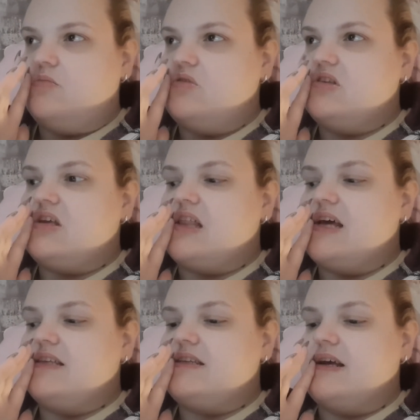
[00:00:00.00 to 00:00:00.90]
So
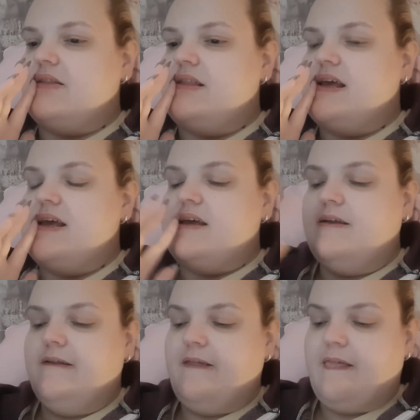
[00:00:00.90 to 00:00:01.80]
that's down there.
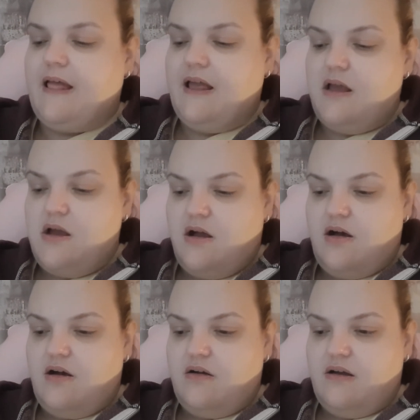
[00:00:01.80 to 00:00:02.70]

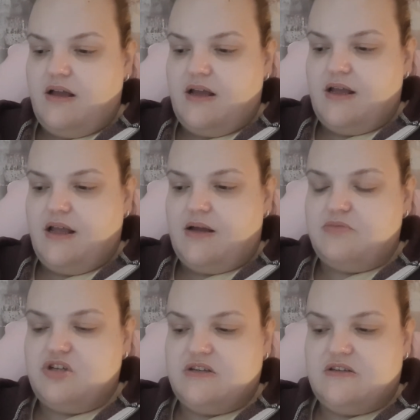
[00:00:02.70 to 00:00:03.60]

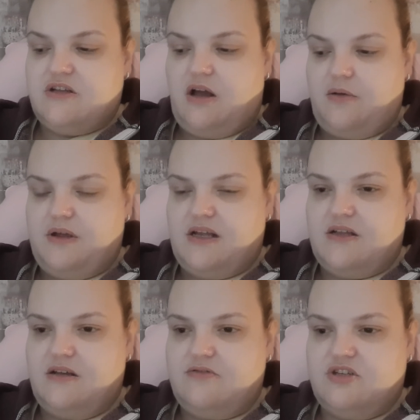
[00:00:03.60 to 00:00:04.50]
I've just
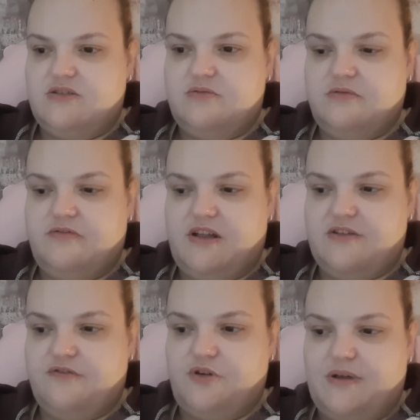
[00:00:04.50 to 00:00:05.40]

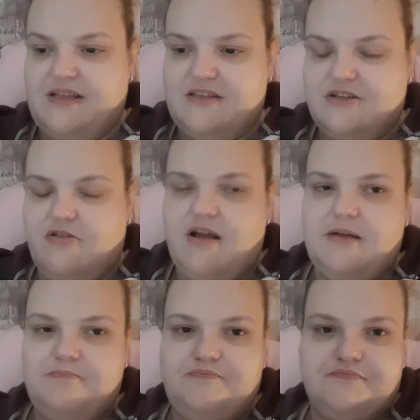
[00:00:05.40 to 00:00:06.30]
flipped through
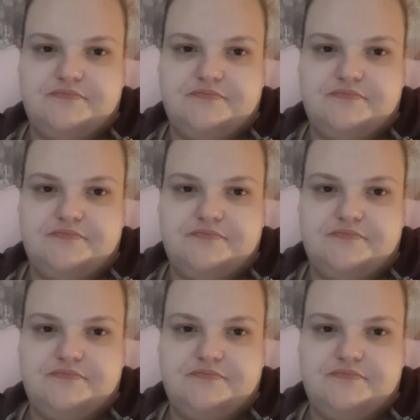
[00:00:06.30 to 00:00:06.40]
Instagram.